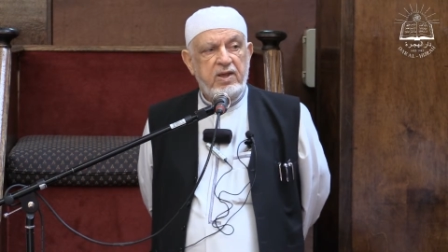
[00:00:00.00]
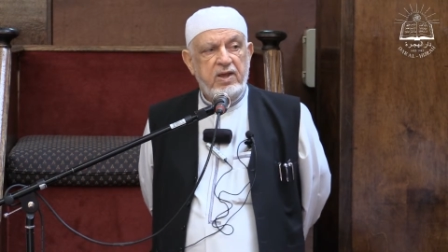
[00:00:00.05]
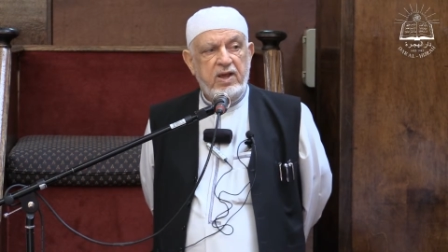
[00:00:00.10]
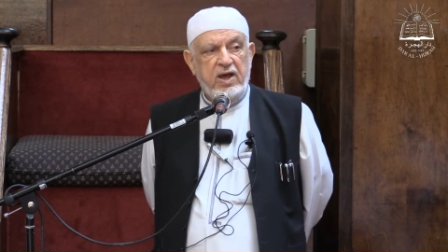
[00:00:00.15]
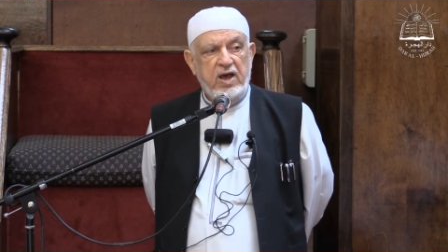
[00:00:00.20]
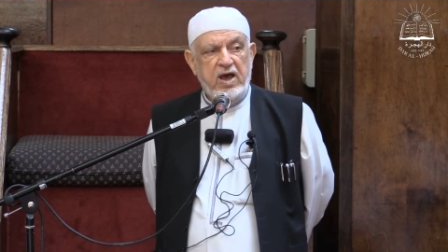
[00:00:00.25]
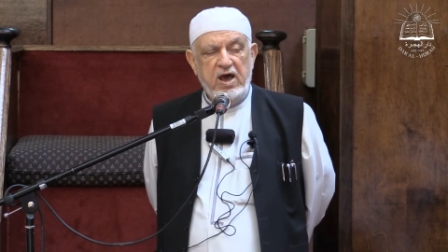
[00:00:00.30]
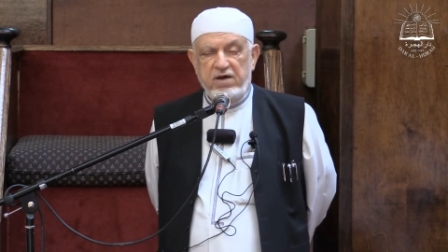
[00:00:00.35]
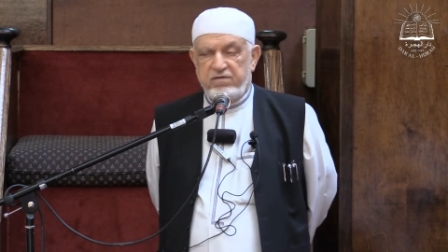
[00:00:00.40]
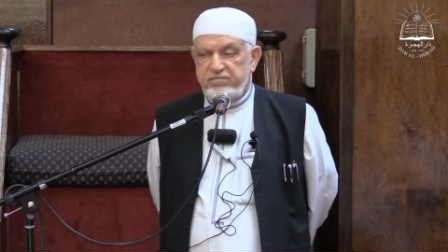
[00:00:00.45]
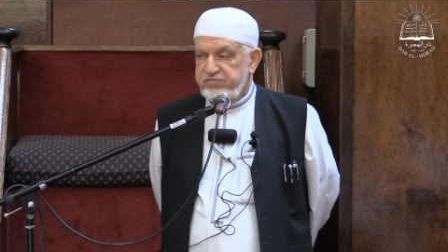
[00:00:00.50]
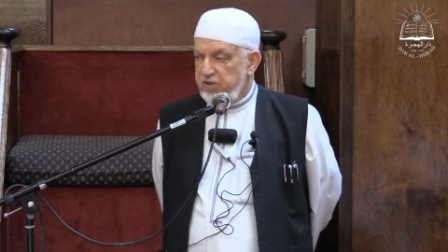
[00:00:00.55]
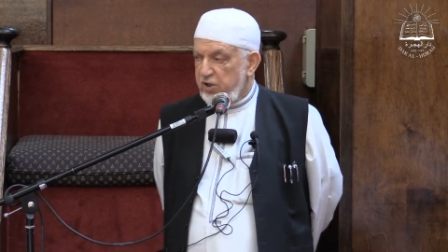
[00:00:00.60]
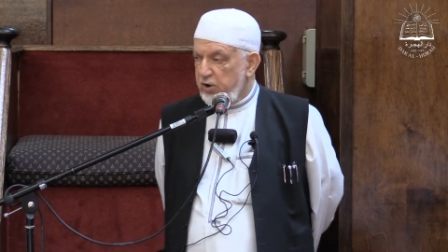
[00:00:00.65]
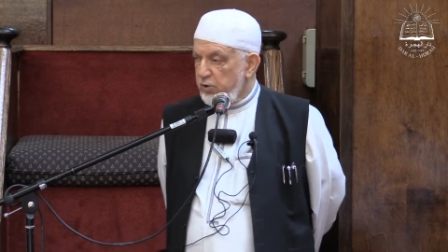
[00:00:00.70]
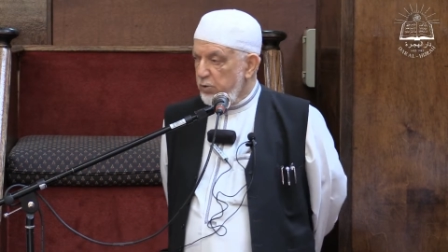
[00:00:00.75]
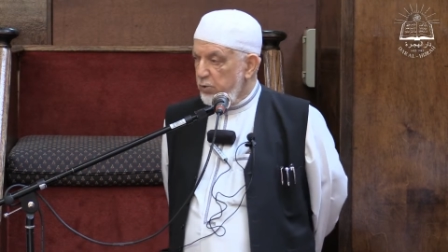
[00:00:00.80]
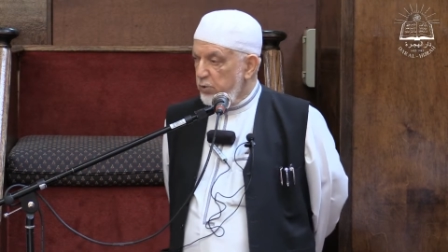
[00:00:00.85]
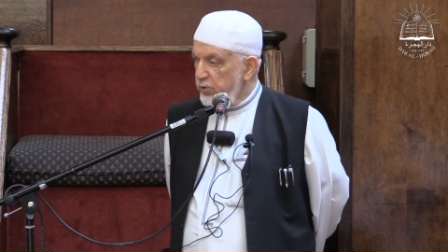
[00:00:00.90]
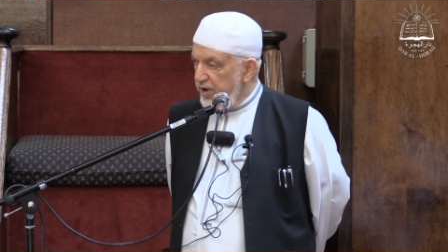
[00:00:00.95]
after
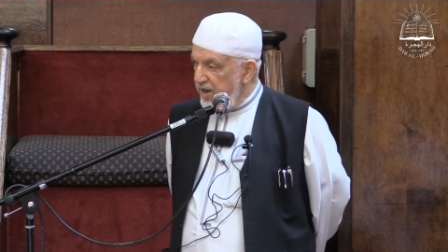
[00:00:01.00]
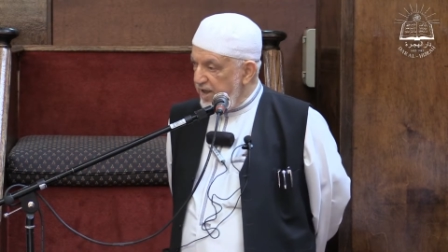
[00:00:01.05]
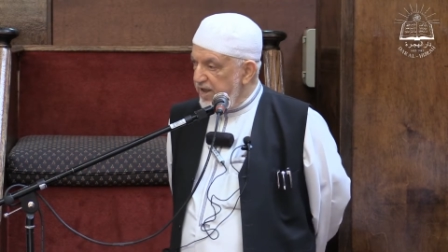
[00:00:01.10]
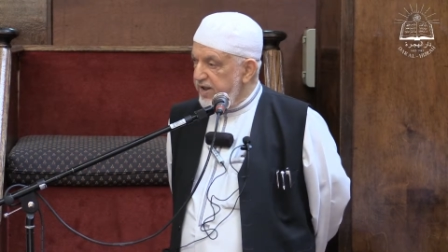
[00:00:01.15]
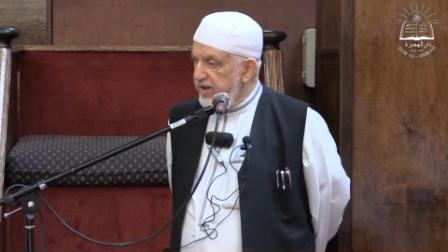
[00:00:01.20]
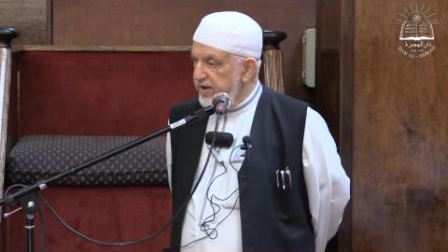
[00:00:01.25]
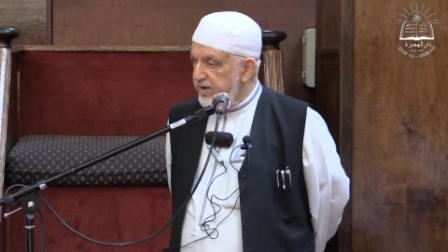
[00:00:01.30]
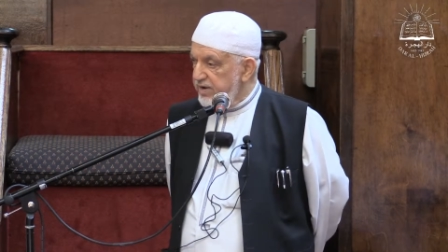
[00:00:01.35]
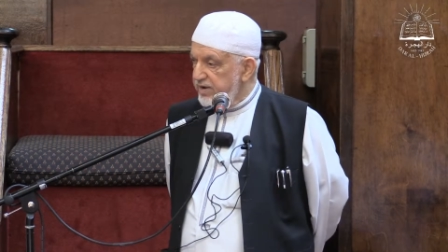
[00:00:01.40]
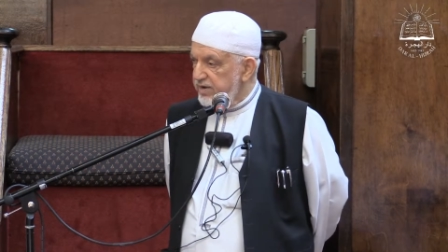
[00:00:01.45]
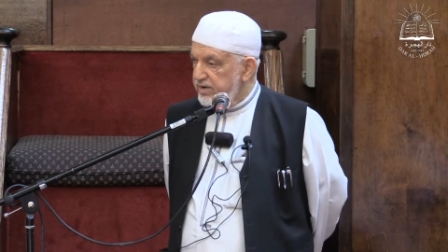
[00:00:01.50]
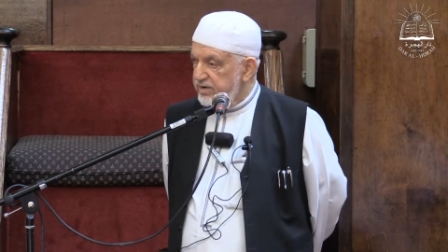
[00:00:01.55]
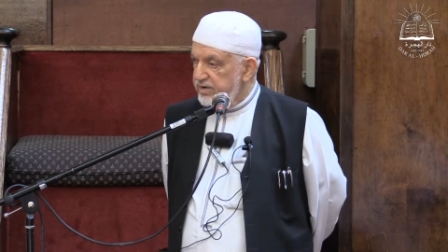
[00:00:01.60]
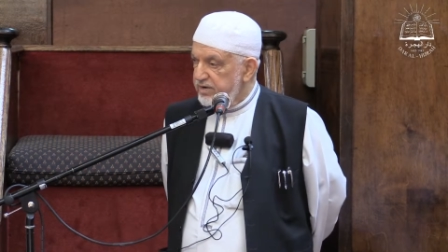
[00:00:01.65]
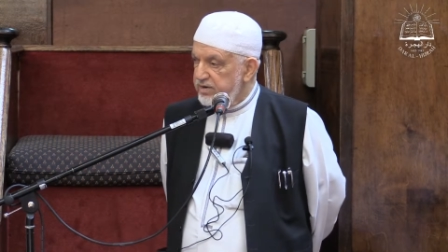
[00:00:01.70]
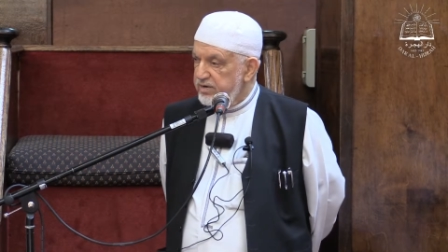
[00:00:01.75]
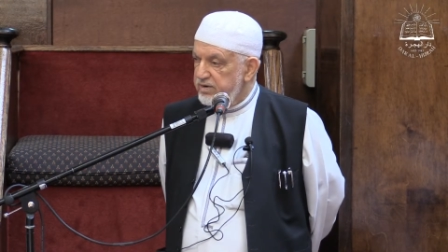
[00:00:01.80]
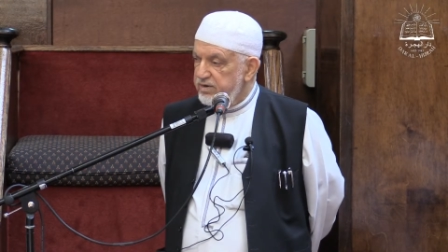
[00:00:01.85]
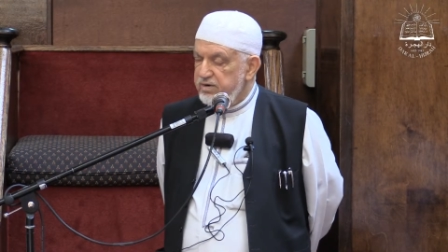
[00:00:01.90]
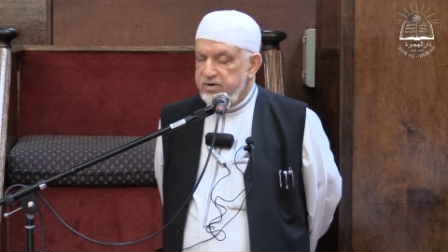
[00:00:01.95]
Hunayn,
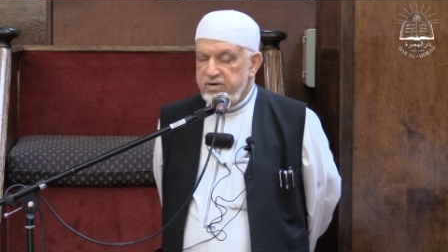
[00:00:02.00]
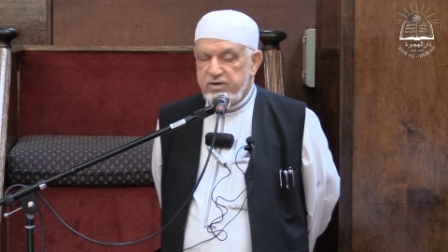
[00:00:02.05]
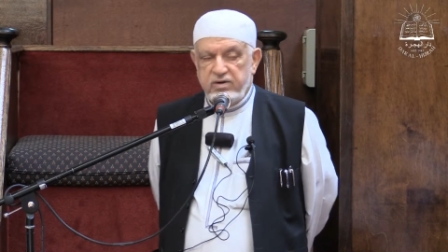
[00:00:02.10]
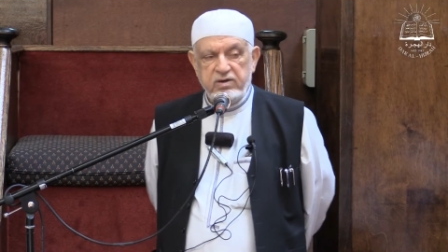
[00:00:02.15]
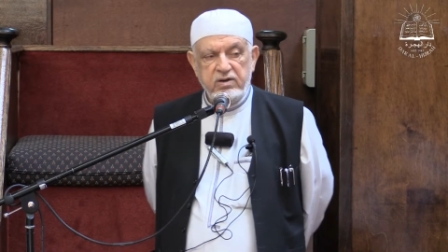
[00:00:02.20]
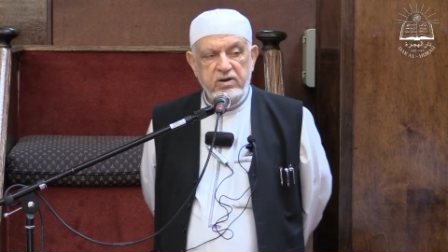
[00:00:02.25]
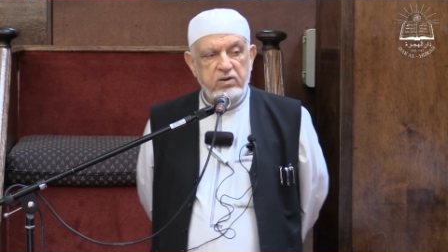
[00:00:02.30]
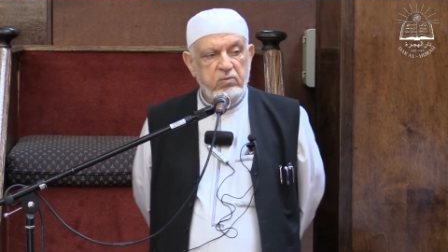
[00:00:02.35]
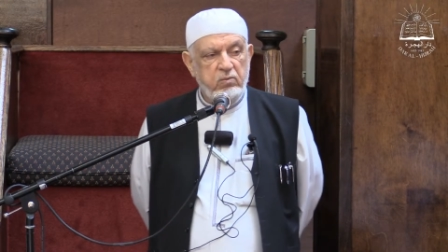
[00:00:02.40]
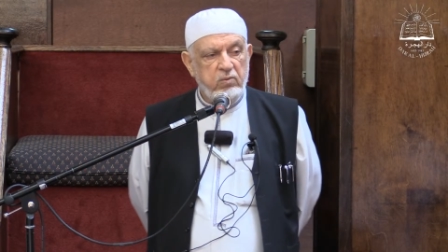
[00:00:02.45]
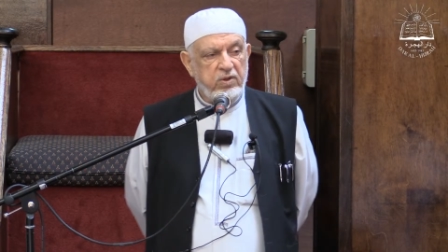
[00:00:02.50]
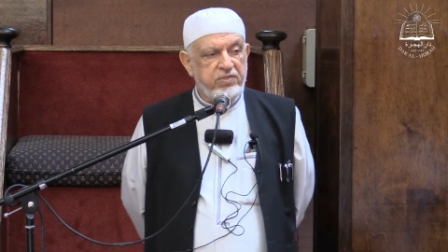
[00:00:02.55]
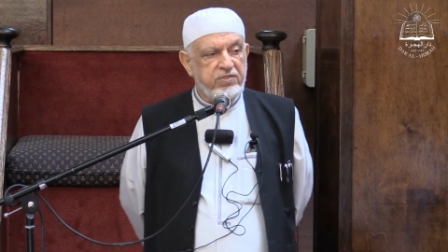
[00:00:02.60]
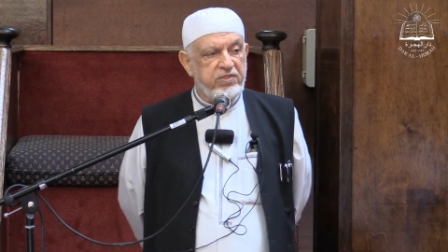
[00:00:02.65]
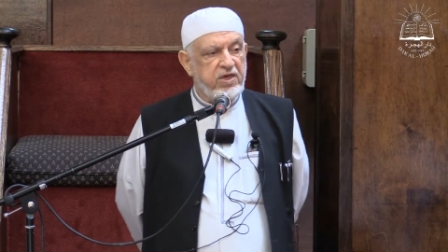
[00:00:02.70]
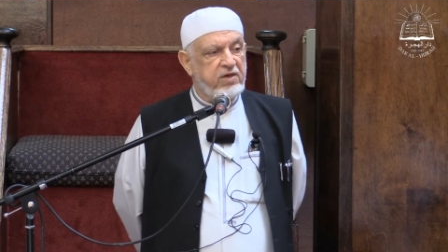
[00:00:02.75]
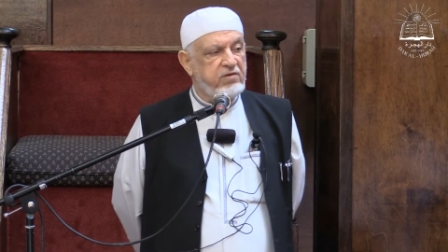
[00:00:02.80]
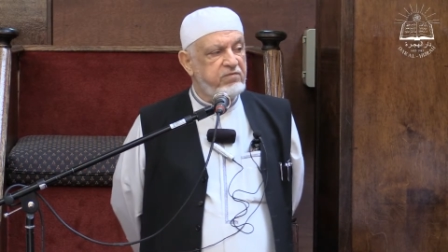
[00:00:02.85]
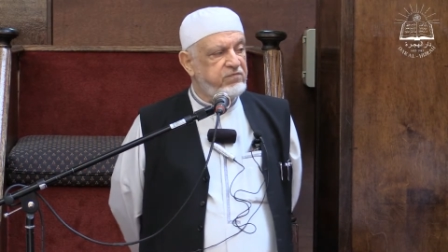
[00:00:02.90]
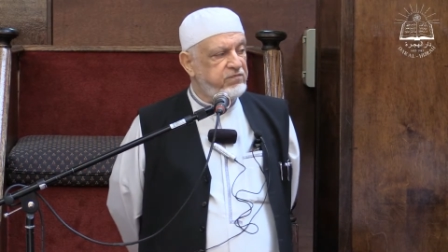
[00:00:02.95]
when
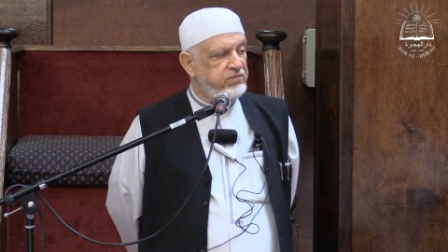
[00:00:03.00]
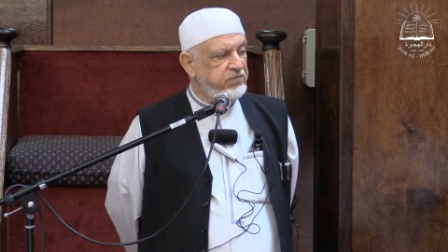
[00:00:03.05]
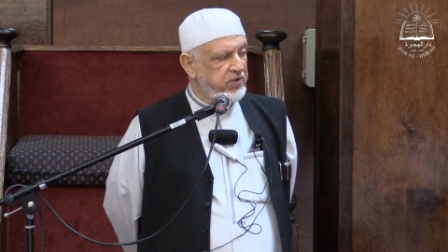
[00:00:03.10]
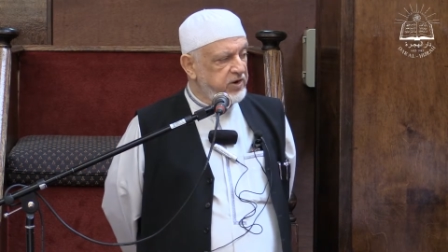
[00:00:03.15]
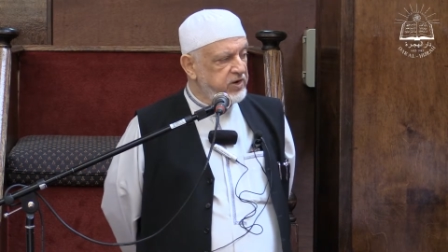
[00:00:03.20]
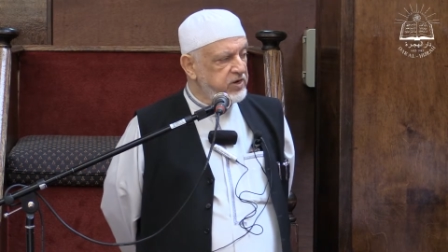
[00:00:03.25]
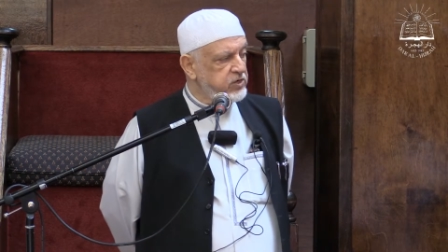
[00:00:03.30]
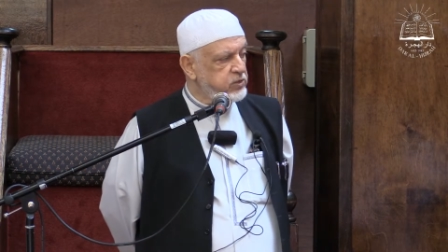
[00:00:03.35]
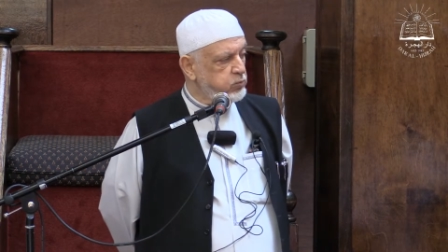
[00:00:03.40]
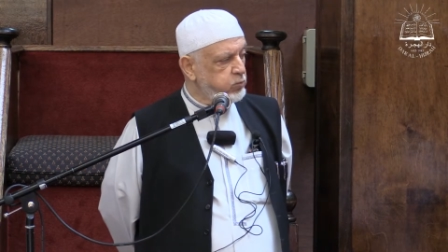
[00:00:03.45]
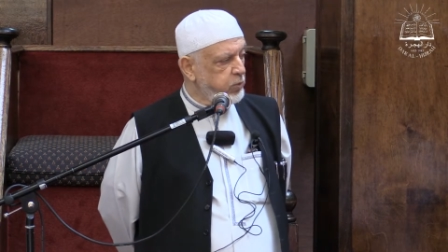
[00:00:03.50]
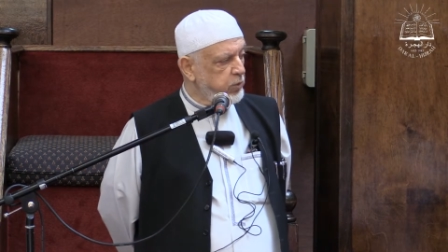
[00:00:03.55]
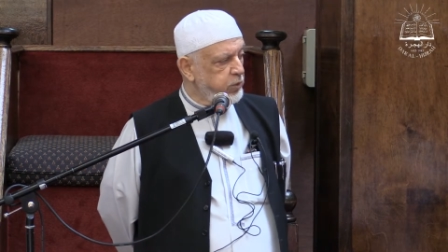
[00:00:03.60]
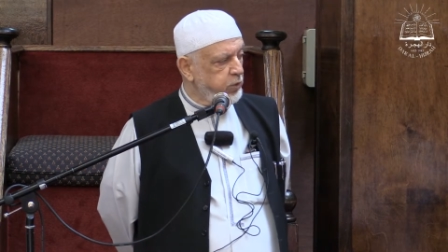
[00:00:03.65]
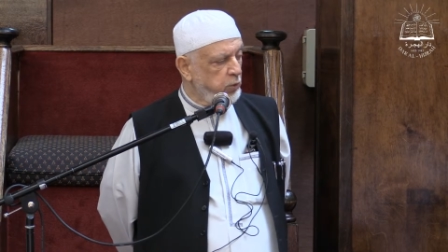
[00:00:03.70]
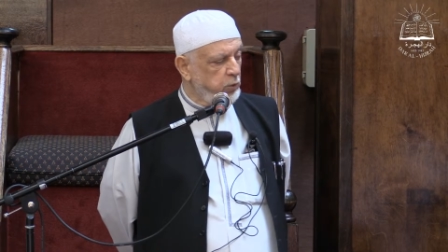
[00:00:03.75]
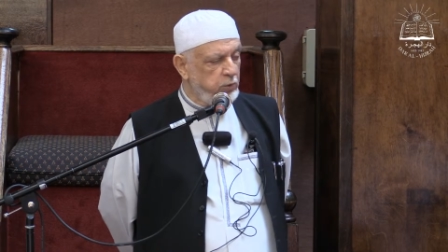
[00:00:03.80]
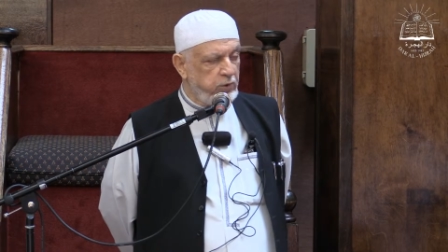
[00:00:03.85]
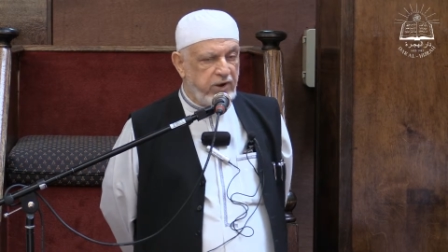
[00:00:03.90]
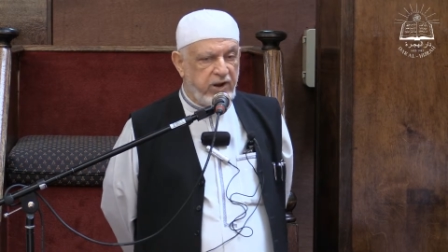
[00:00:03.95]
they finished with
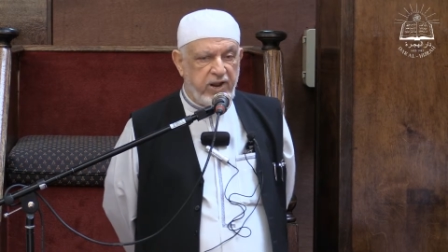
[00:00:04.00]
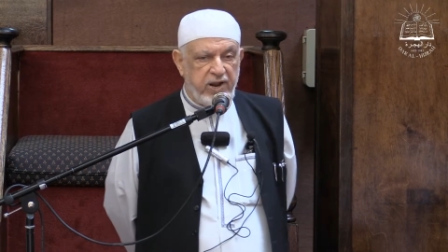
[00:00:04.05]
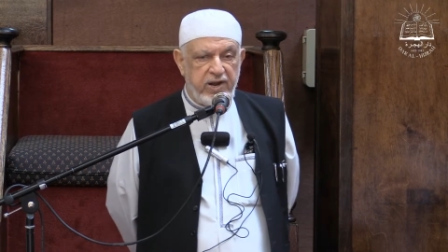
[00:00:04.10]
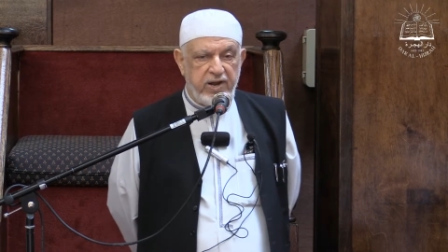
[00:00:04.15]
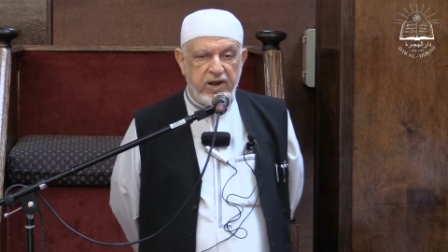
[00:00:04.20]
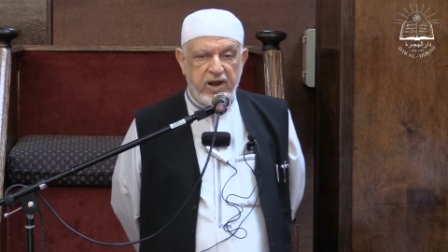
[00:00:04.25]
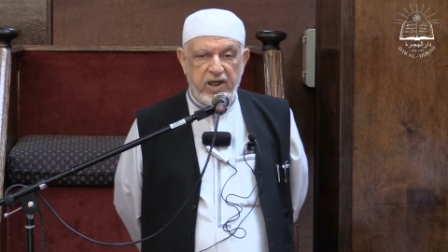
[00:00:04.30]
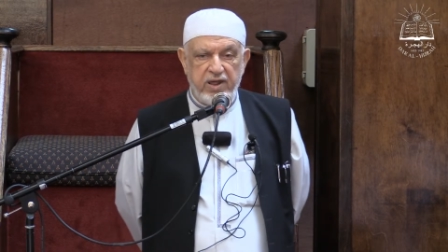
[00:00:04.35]
Hunayn,